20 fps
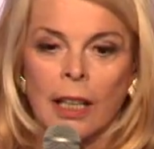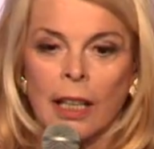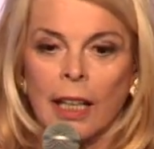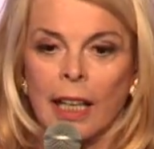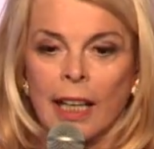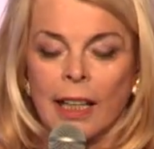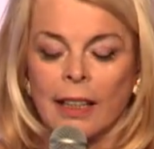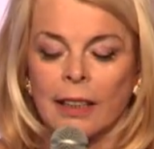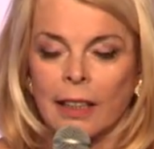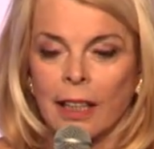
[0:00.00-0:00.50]

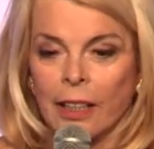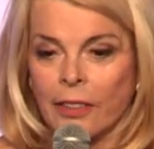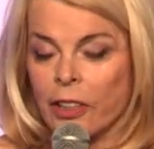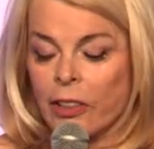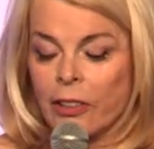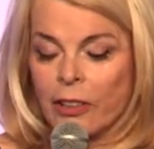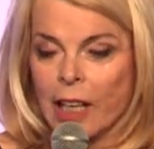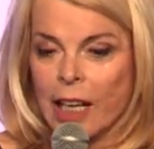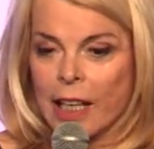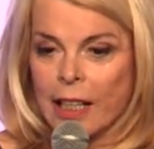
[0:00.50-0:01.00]
in the
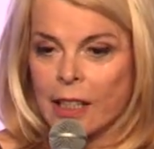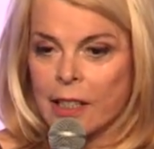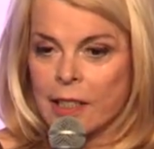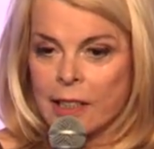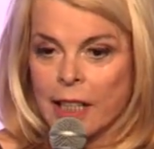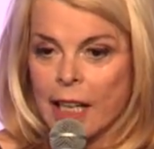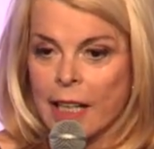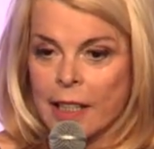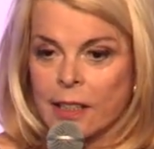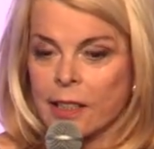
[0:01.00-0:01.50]
United
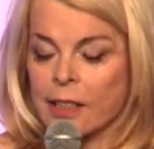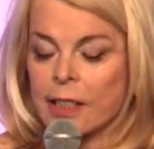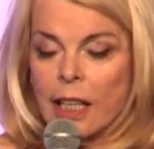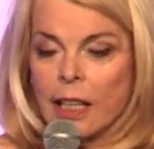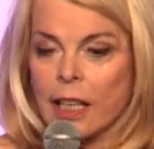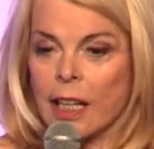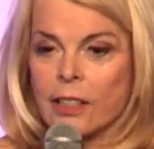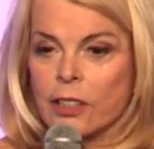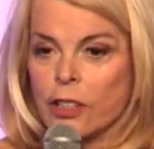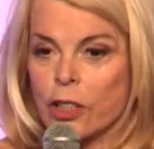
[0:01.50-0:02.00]
States that
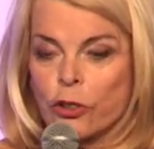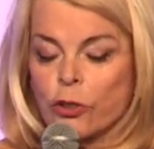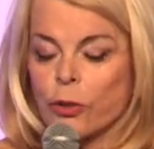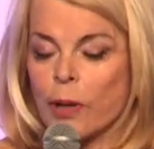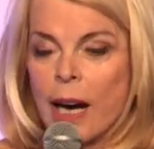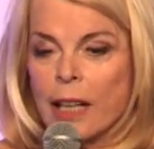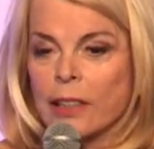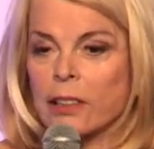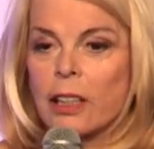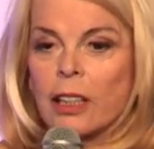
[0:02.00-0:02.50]
has
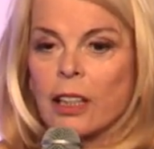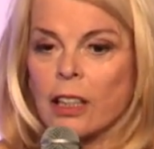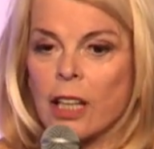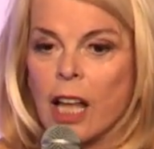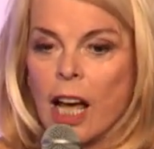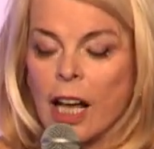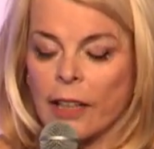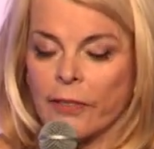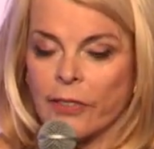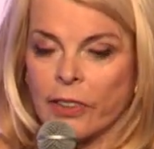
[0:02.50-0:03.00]
attracted a
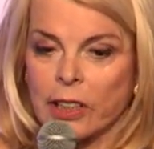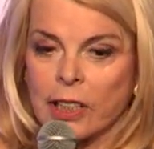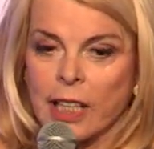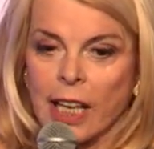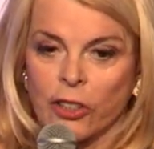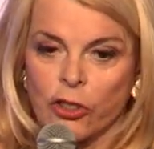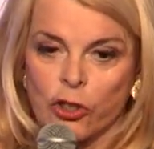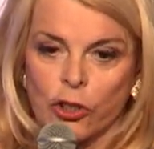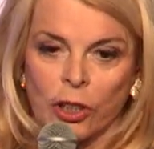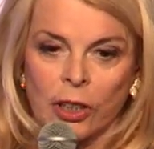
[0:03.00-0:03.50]
lot of
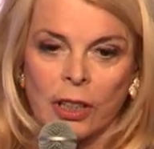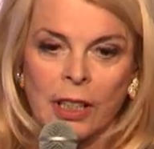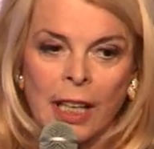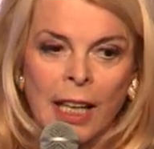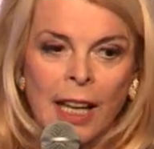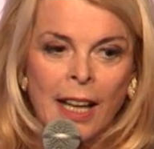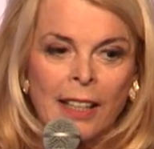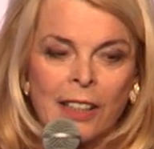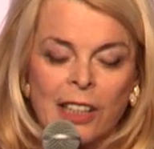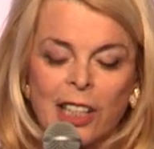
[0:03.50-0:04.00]
attention.
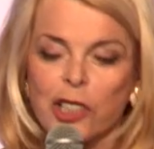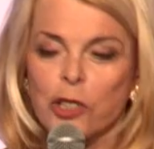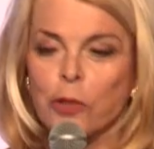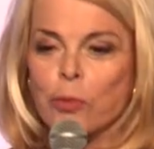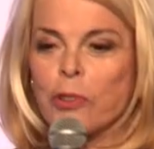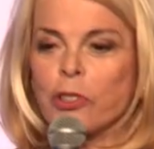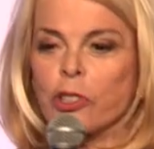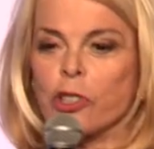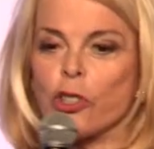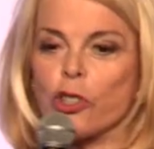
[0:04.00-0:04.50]
This
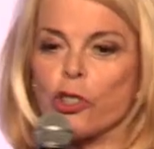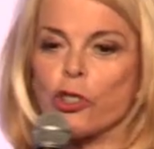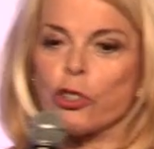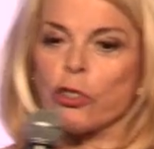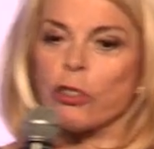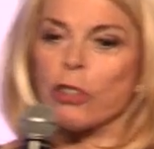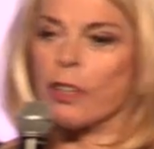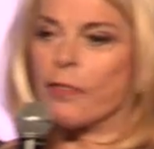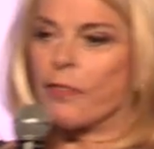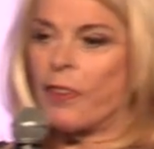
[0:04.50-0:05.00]
was a
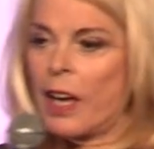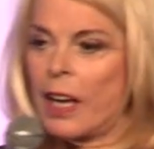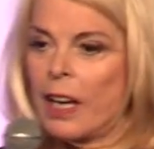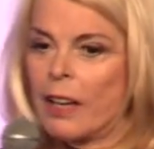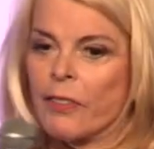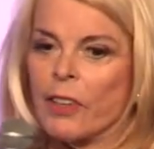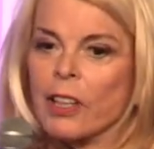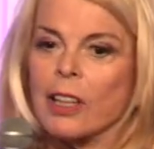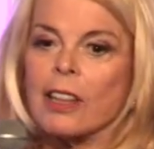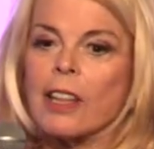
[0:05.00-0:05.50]
survey
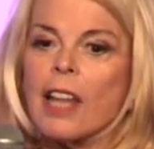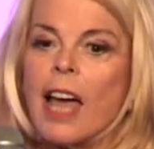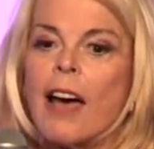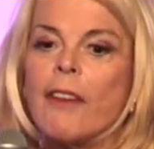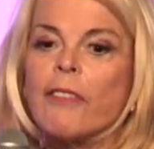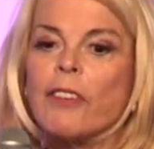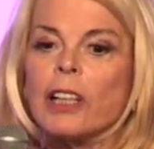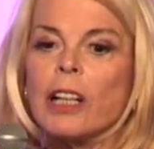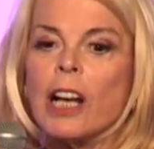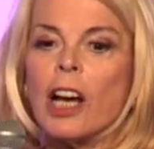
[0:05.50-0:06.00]
of
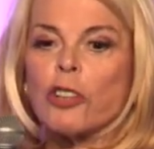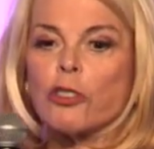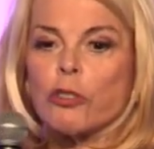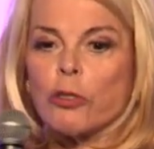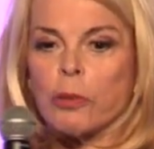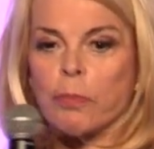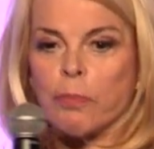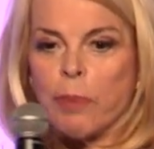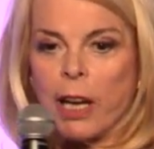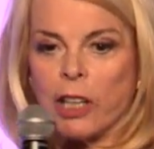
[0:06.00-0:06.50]

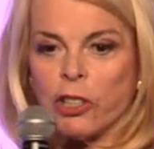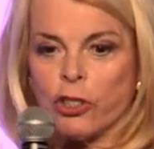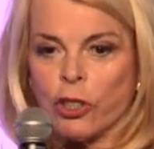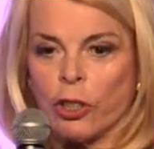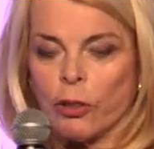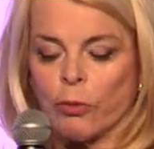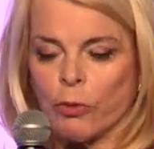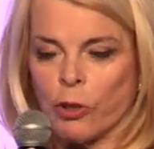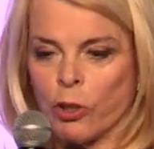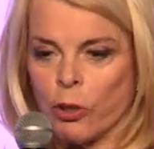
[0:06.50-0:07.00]
1,100
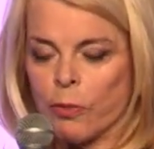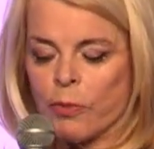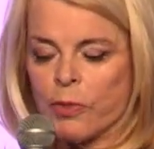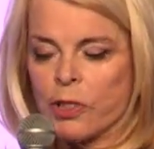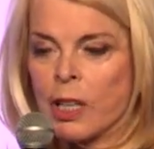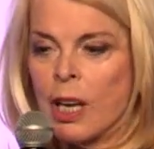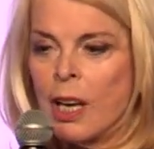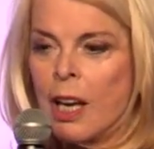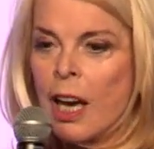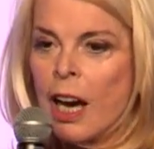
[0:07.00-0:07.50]
patient
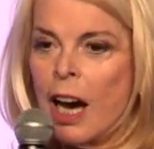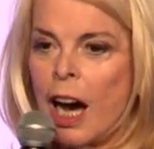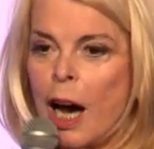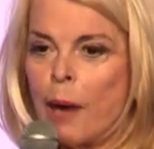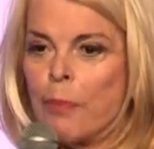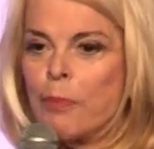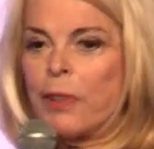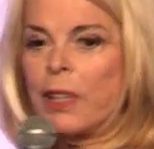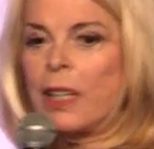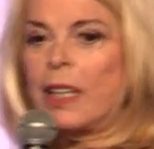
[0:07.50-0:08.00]
rooms
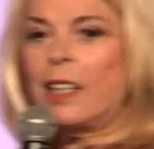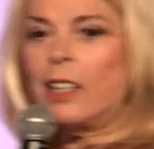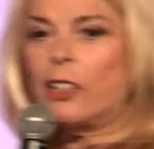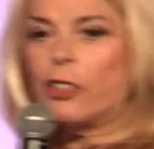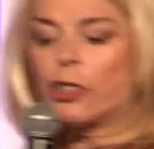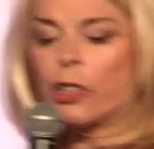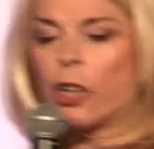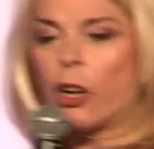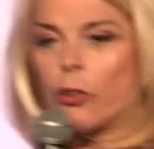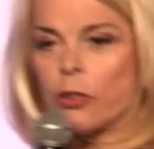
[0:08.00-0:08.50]
up the
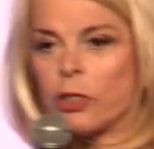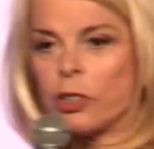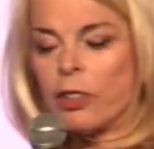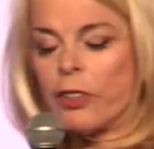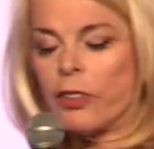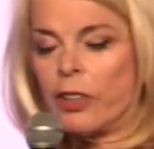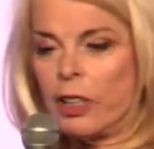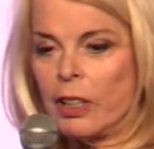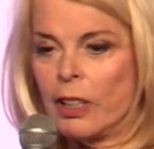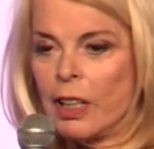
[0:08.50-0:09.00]
east coast
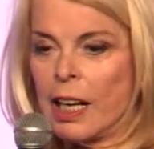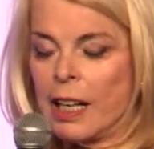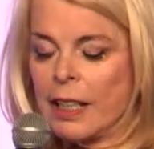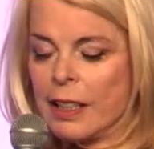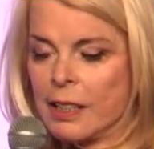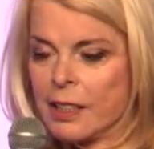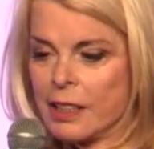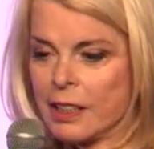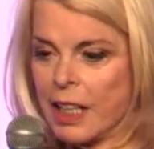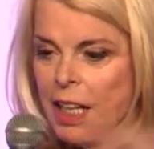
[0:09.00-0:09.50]
of the
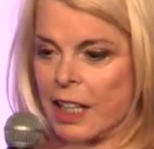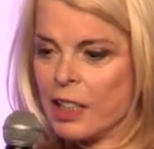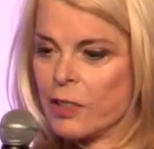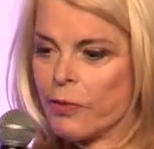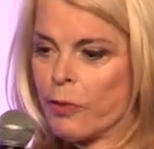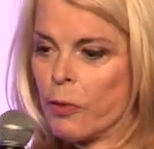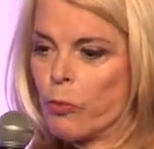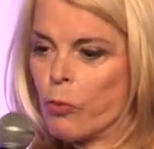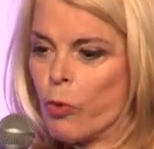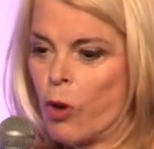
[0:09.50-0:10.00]
United States,
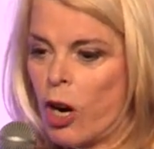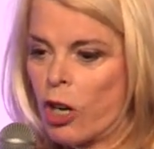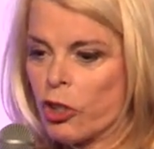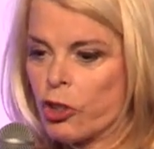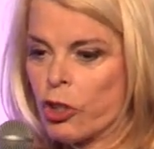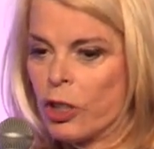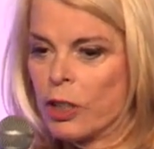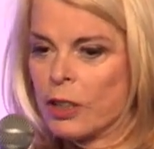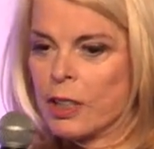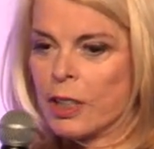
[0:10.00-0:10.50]
from
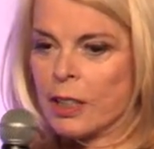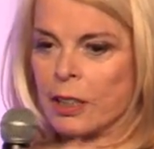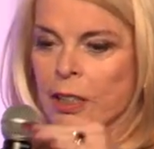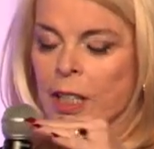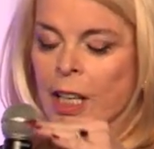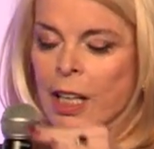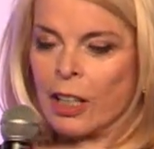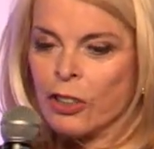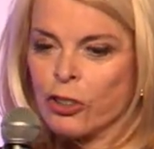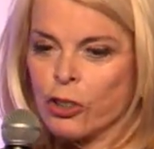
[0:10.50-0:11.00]
Washington
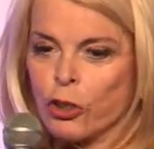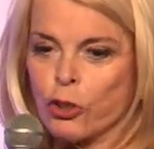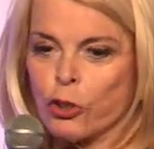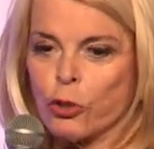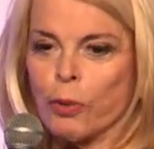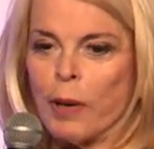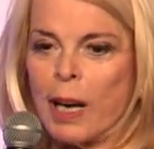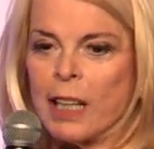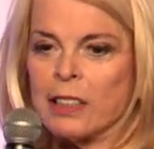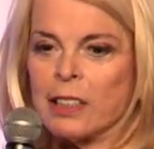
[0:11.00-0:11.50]
to
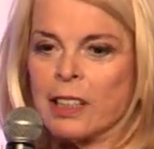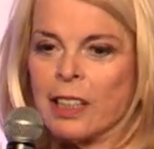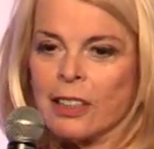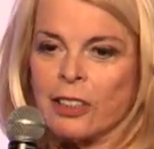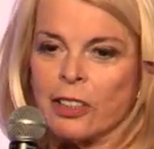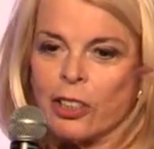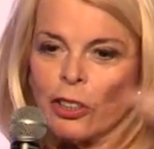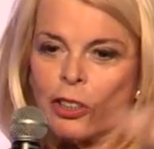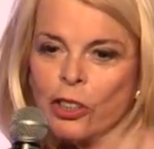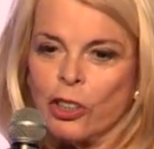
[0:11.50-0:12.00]
Trenton
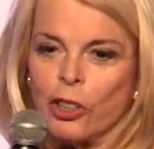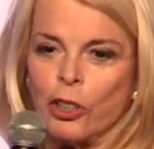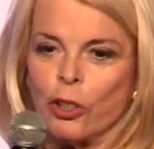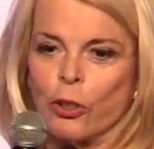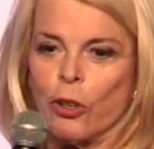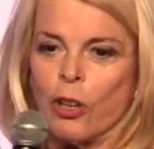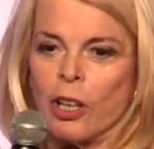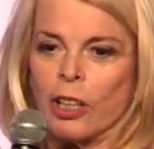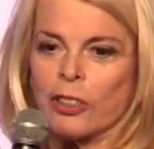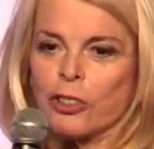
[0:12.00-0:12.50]
to New
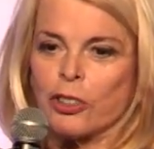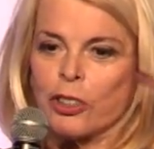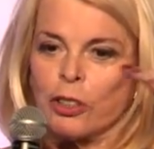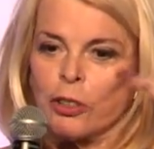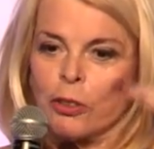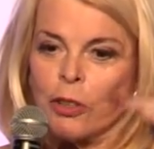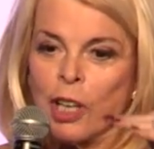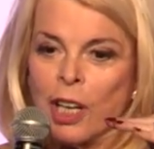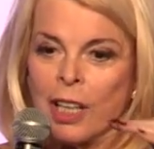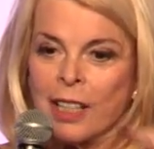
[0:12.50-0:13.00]
York
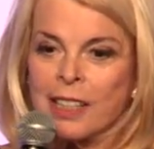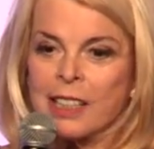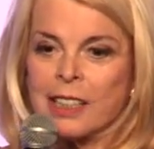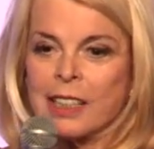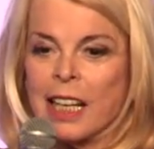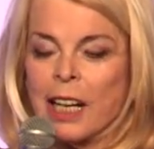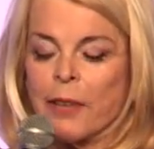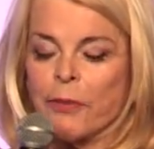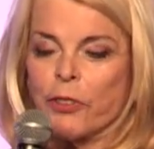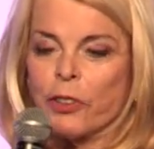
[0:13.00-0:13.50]
to
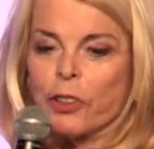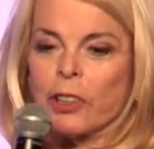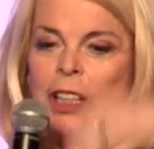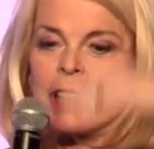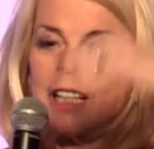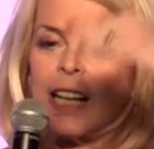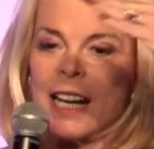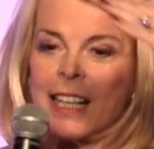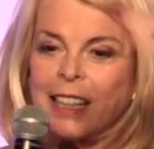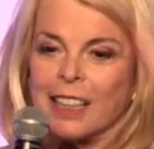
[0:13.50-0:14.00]
Stamford,
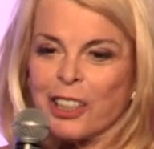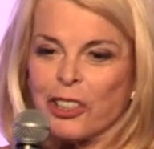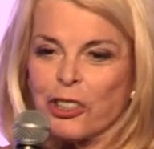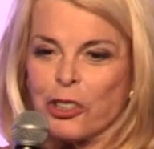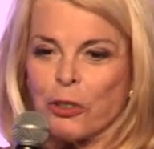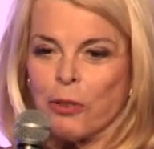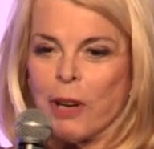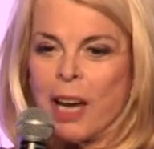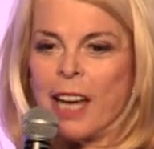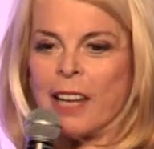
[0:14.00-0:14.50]
Connecticut,
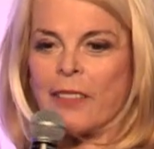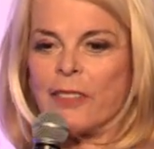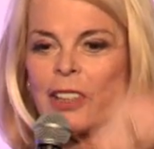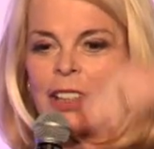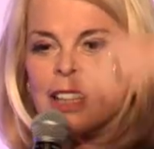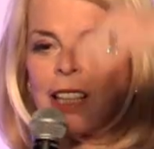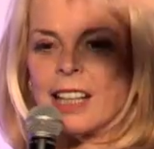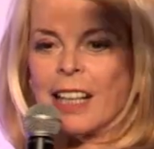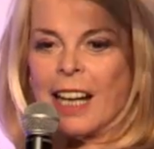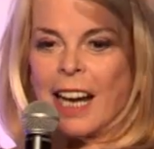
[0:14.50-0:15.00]
New
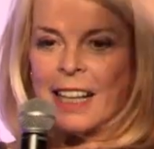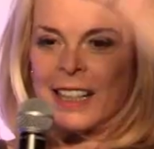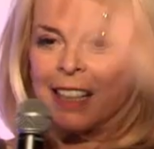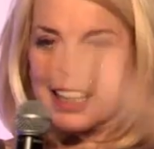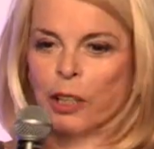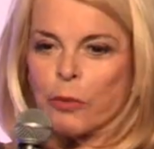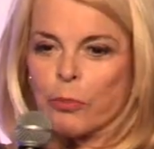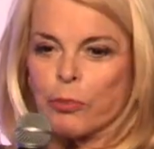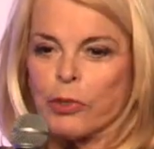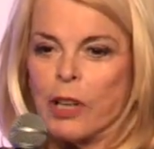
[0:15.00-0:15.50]
Haven,
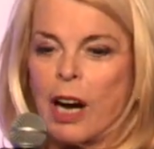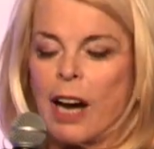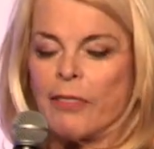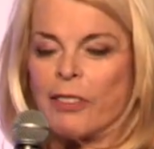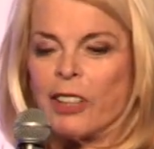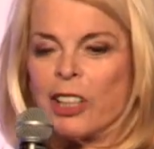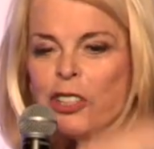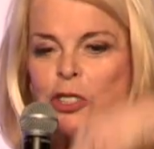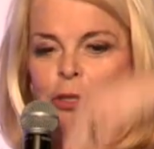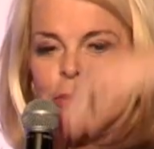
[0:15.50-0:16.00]
Connecticut,
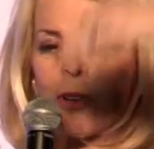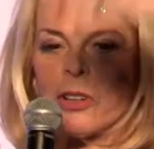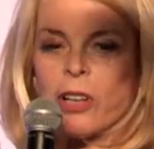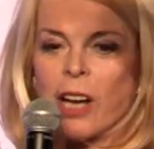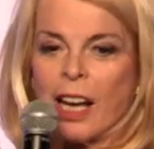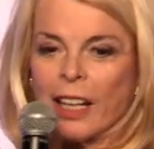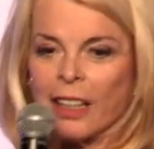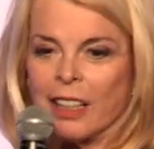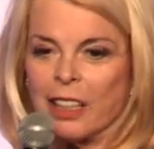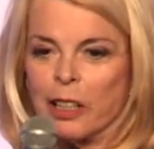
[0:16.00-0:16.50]
Providence, Rhode
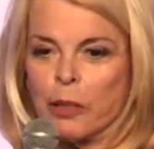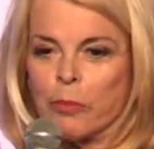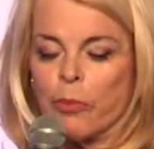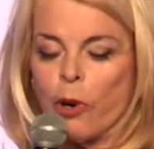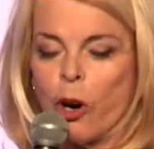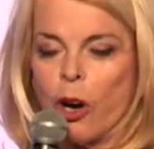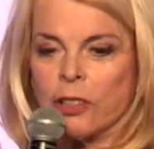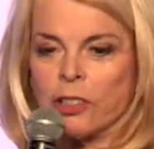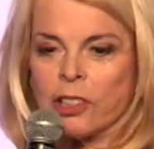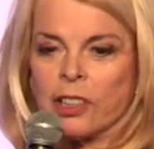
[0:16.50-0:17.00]
Island, and
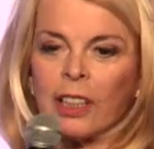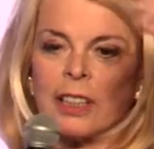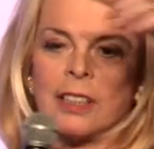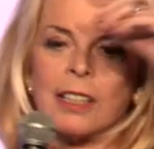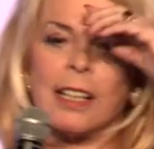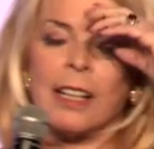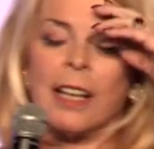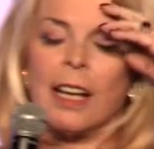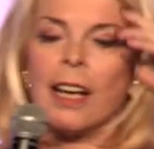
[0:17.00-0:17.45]
Boston.